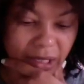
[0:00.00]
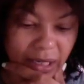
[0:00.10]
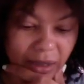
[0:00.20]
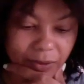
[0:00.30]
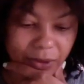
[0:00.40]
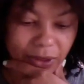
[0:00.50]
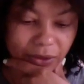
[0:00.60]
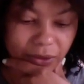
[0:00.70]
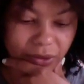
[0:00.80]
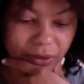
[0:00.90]
Yeah, I almost
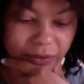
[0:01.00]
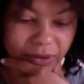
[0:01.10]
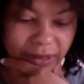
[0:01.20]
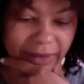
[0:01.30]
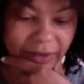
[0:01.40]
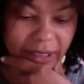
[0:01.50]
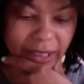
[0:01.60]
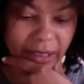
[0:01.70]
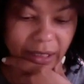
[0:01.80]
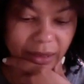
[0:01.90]
see you sort of
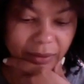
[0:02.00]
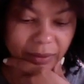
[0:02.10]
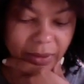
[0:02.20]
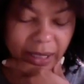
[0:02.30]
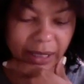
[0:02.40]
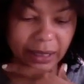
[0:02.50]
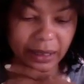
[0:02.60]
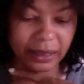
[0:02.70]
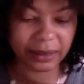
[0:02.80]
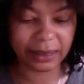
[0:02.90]
levitating
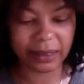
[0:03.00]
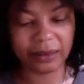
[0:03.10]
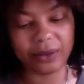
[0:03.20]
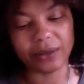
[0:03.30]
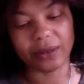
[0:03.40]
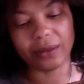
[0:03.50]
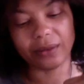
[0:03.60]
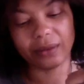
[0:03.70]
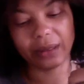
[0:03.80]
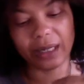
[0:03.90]
it's like there's
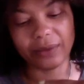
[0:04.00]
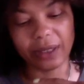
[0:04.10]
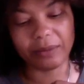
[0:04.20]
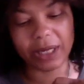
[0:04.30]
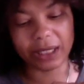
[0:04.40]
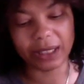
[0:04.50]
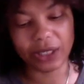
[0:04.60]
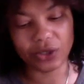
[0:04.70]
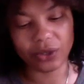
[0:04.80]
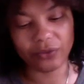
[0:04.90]
a kind of like a
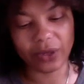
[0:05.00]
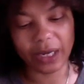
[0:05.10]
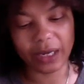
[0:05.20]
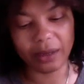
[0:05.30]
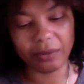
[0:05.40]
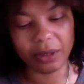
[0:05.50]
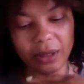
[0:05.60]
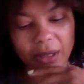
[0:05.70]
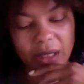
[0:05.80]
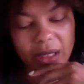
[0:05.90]
meditation vibe,
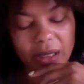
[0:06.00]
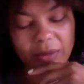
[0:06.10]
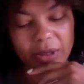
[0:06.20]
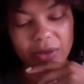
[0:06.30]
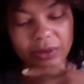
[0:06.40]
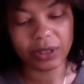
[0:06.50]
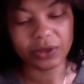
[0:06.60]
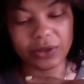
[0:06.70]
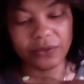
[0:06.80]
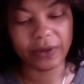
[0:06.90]
but it's
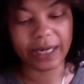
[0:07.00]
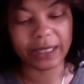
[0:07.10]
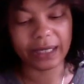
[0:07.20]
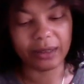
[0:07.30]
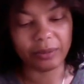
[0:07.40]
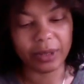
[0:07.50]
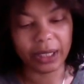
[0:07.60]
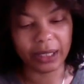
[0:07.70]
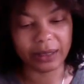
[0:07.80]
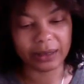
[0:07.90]
really just finding
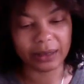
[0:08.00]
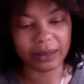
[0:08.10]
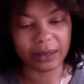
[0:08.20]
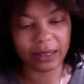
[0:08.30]
peace.